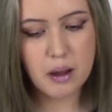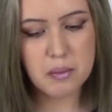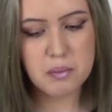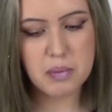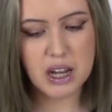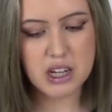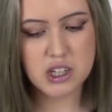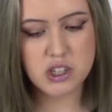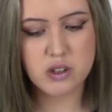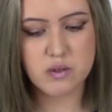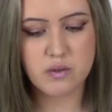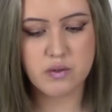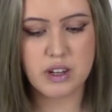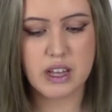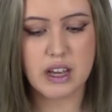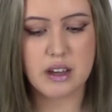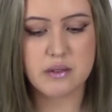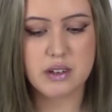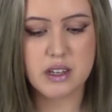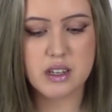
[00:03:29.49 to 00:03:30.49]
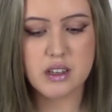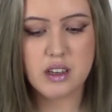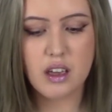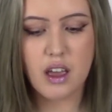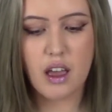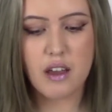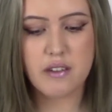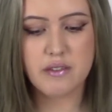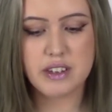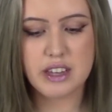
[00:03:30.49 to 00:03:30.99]
passion flower,
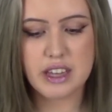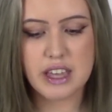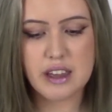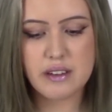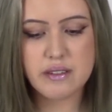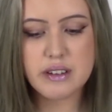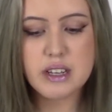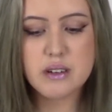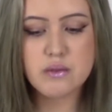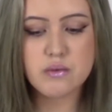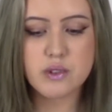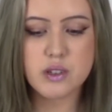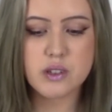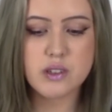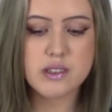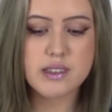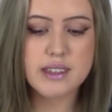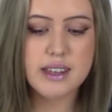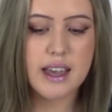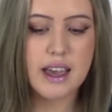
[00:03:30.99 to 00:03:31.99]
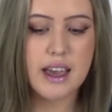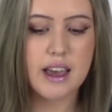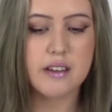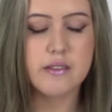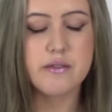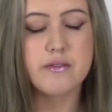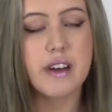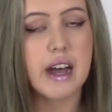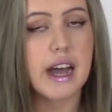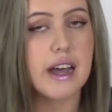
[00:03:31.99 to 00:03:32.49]
valerian root,
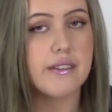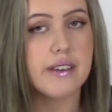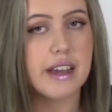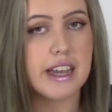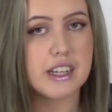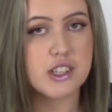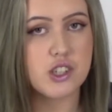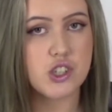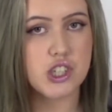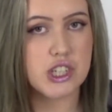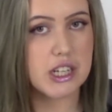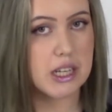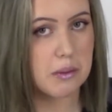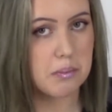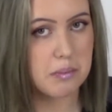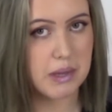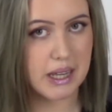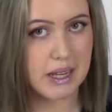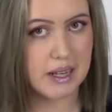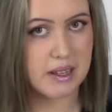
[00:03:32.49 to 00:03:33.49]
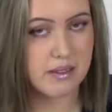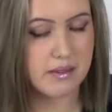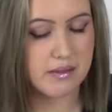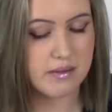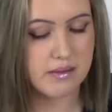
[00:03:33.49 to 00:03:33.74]
and 5-HTP.